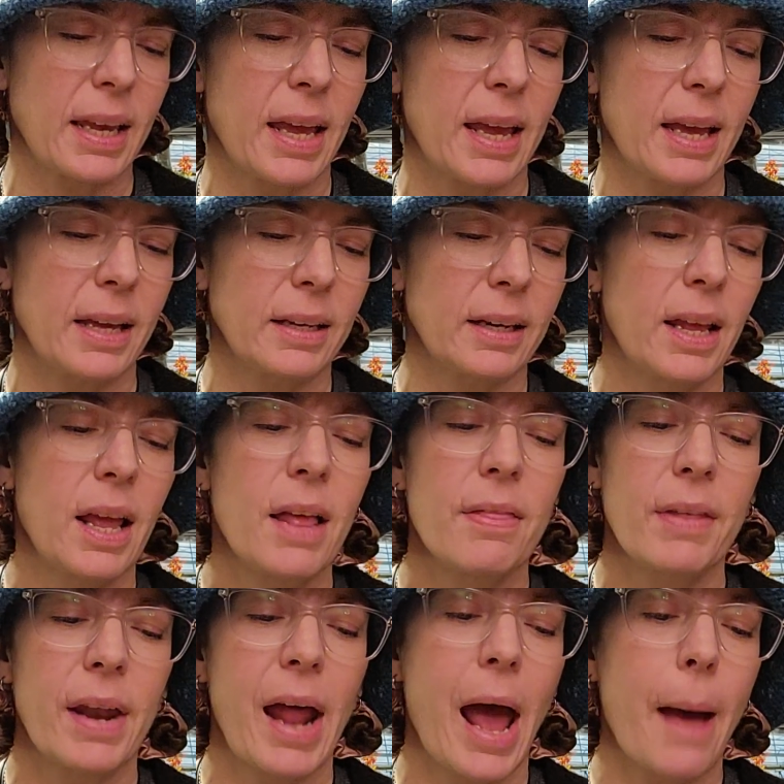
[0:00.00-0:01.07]
can,
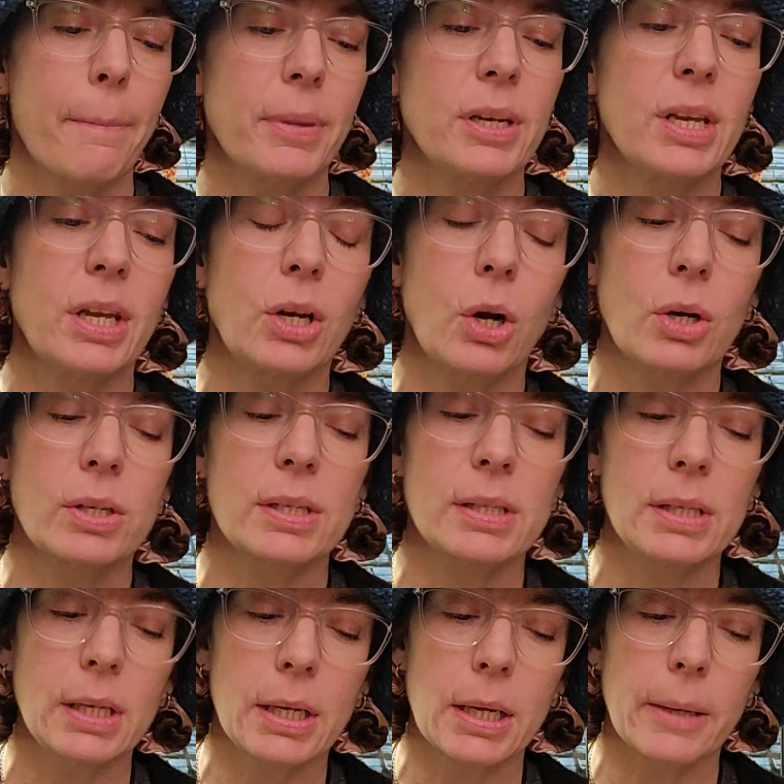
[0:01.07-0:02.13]
that happened in our
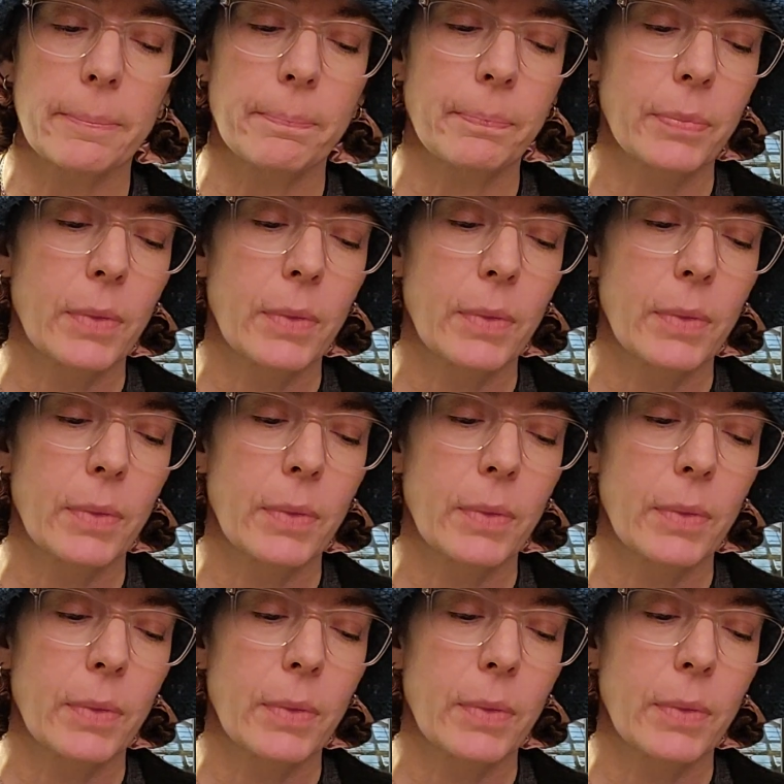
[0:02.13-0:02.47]
city.